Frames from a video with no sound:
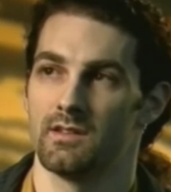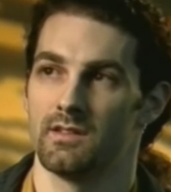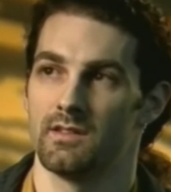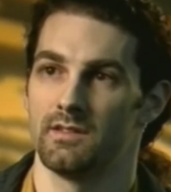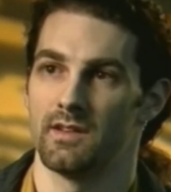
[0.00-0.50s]

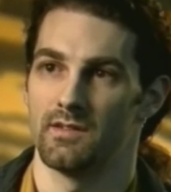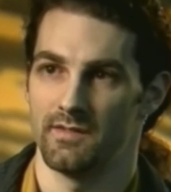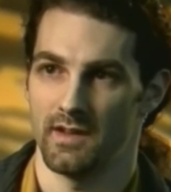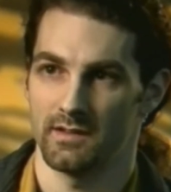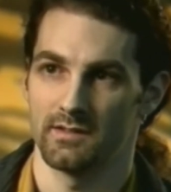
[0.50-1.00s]
the sound
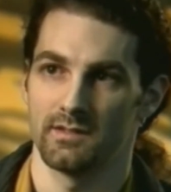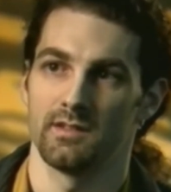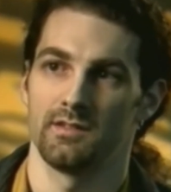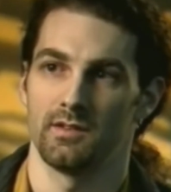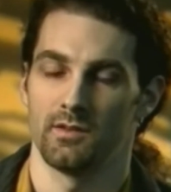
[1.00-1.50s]
effects,
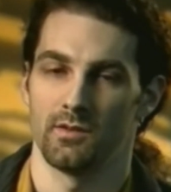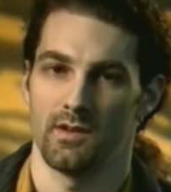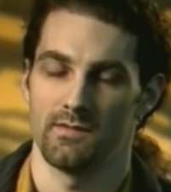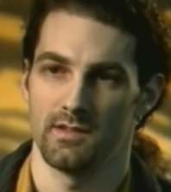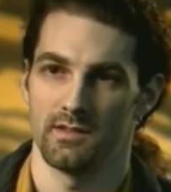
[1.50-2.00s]
so
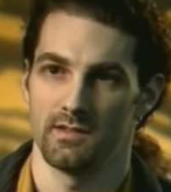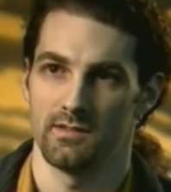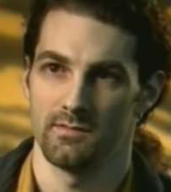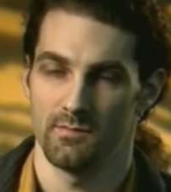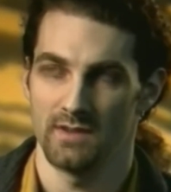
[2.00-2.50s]

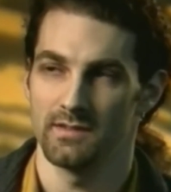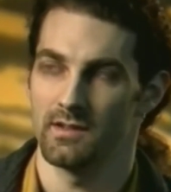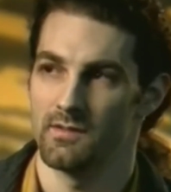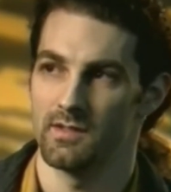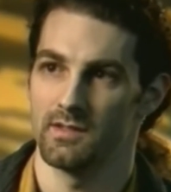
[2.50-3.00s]
basically
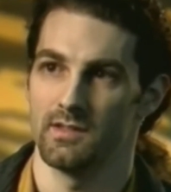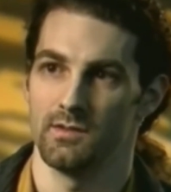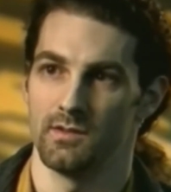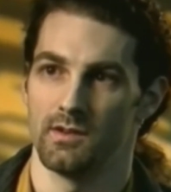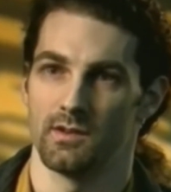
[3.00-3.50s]
everything that you
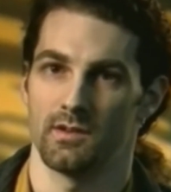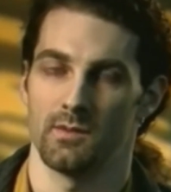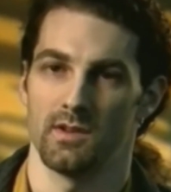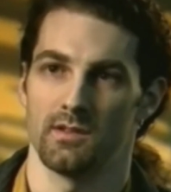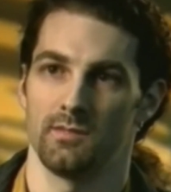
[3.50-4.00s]
hear coming
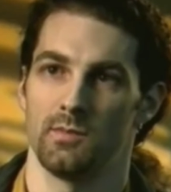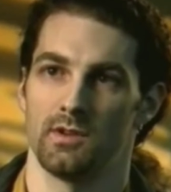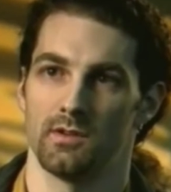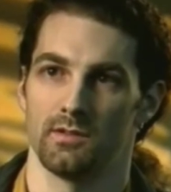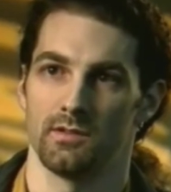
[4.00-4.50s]
out of the
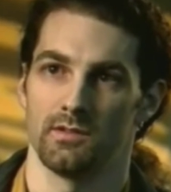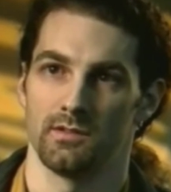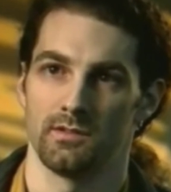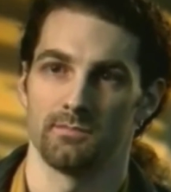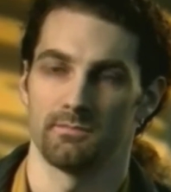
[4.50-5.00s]
speaker is
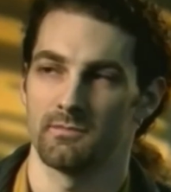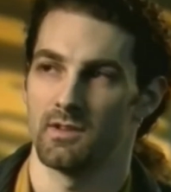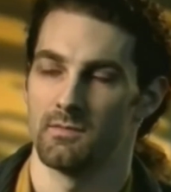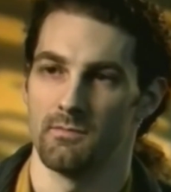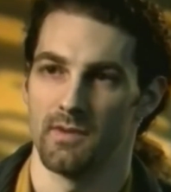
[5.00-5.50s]

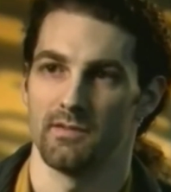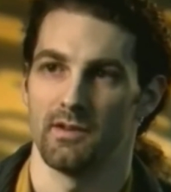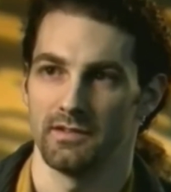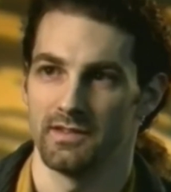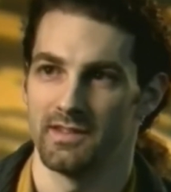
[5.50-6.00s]
kind of my
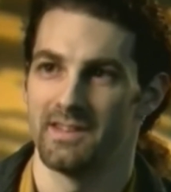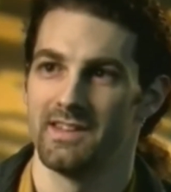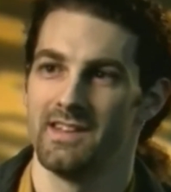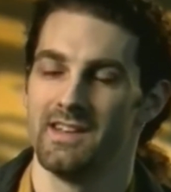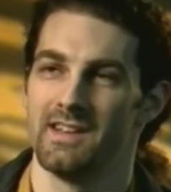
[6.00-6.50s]
fault.
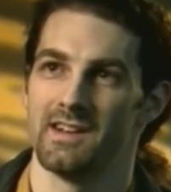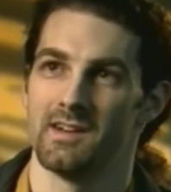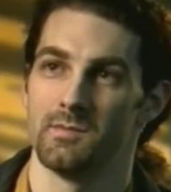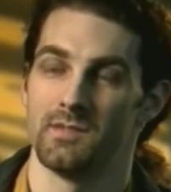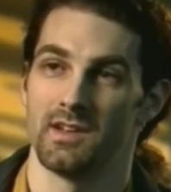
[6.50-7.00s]

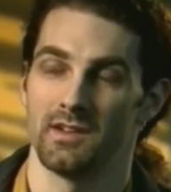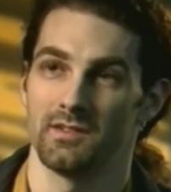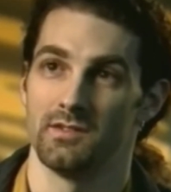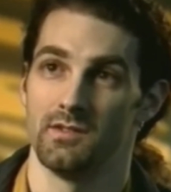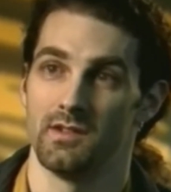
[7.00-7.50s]
Then I also
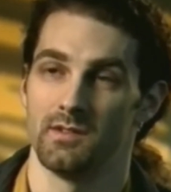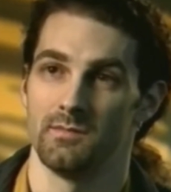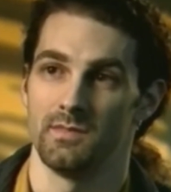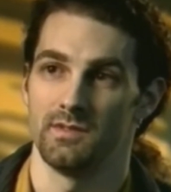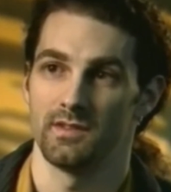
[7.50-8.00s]
do the
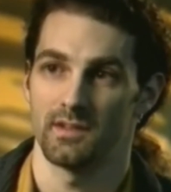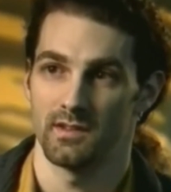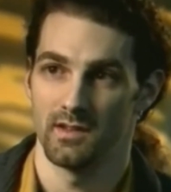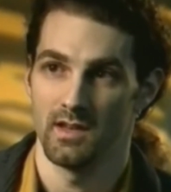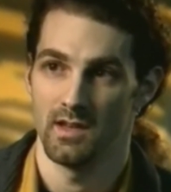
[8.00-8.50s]
music,
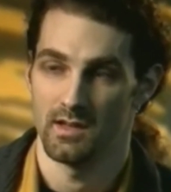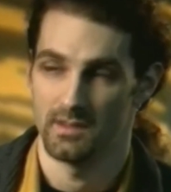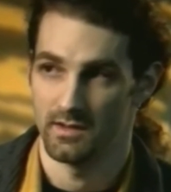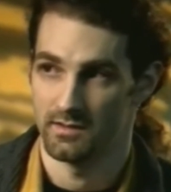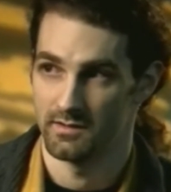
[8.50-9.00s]
and
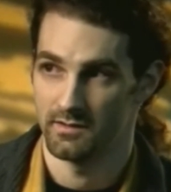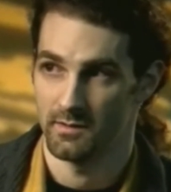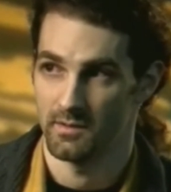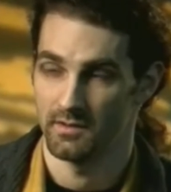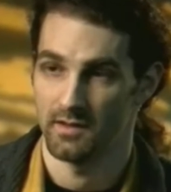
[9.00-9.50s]
then some
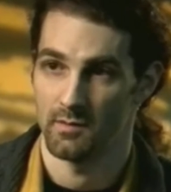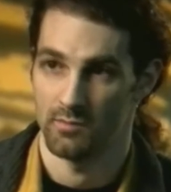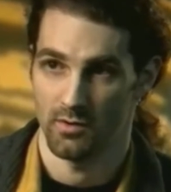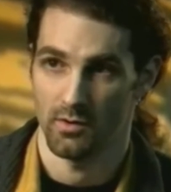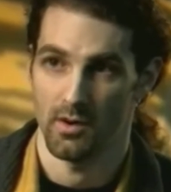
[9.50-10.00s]
of the sound
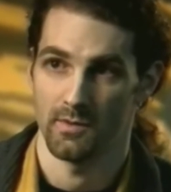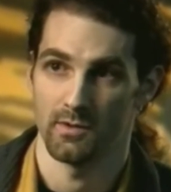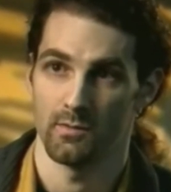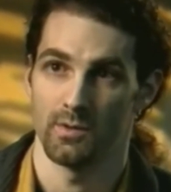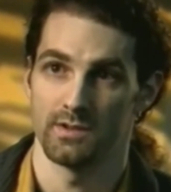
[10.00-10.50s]

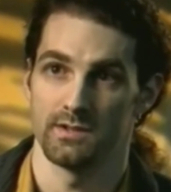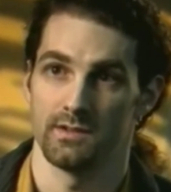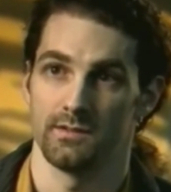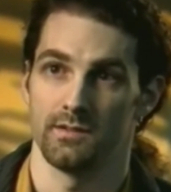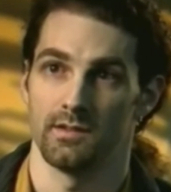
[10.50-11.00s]
programming, which
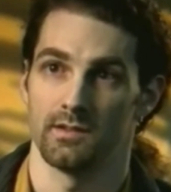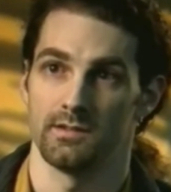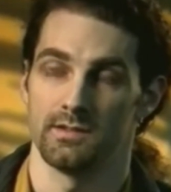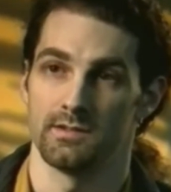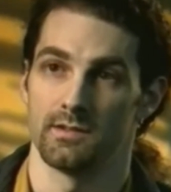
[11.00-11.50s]
is the
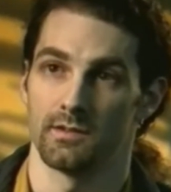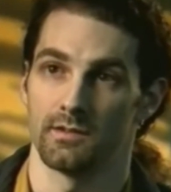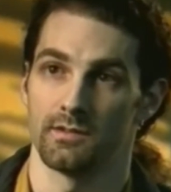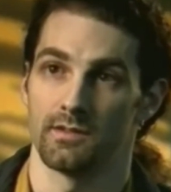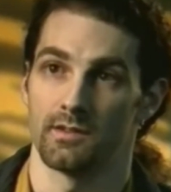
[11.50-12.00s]
digital
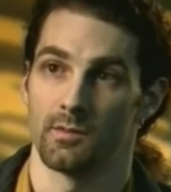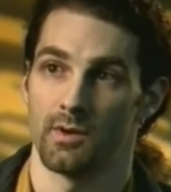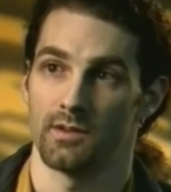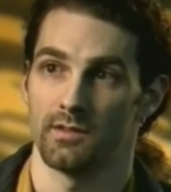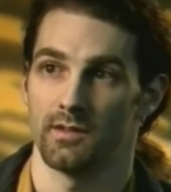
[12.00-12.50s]
signal
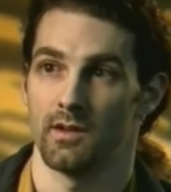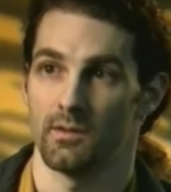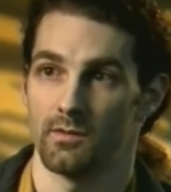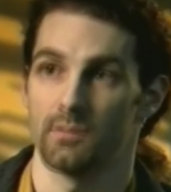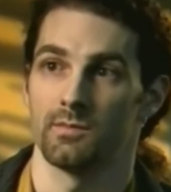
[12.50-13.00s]
processing
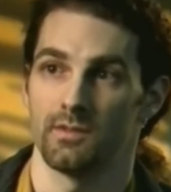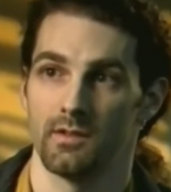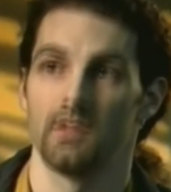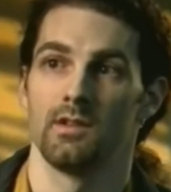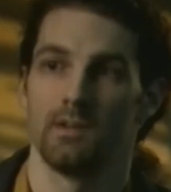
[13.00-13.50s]
algorithms.
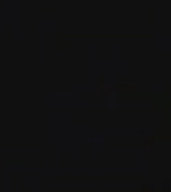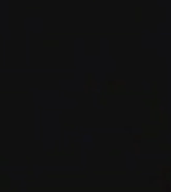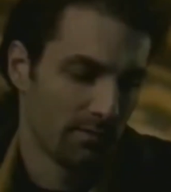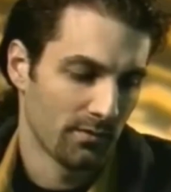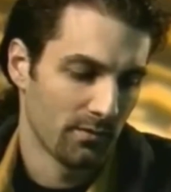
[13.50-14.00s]

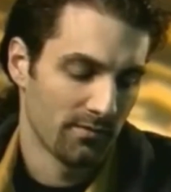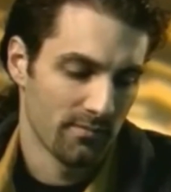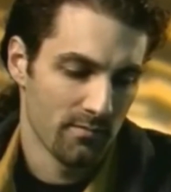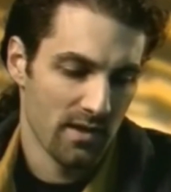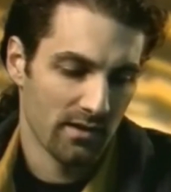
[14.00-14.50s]
We've sort of made a